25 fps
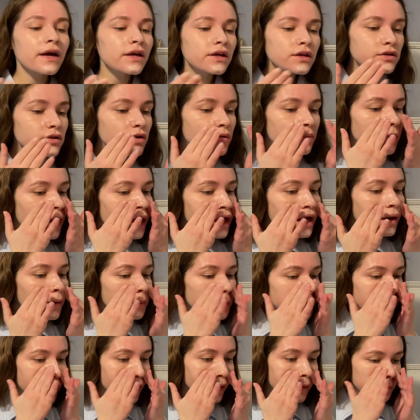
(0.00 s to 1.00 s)
You know,
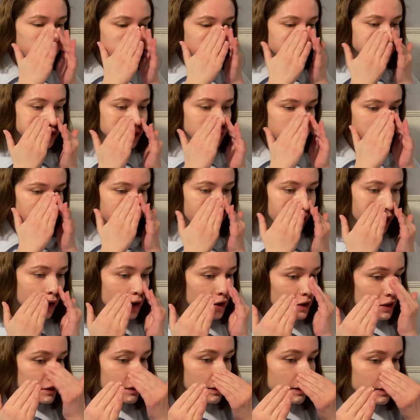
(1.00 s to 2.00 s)
makeup can't be
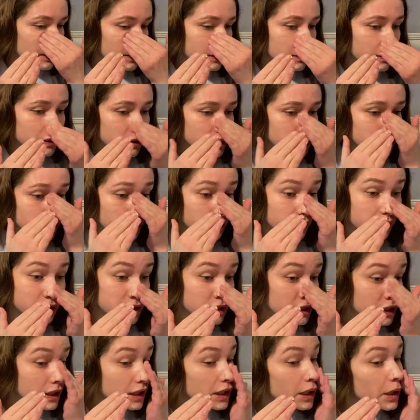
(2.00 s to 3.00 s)
skincare. It can't do what
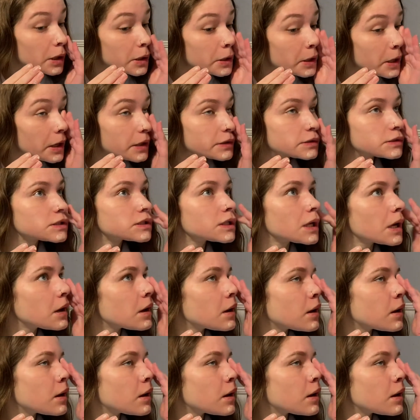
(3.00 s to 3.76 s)
skincare does.